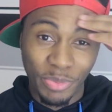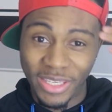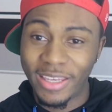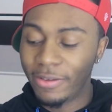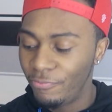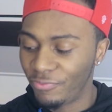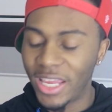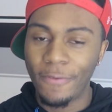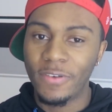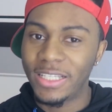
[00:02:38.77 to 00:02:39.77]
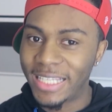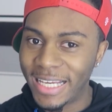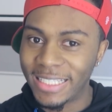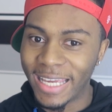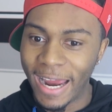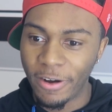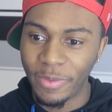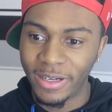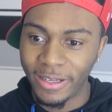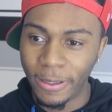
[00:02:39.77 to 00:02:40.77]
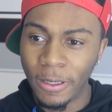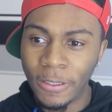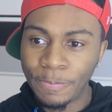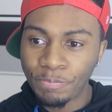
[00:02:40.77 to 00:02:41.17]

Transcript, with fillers: But you can definitely taste the caramel in it.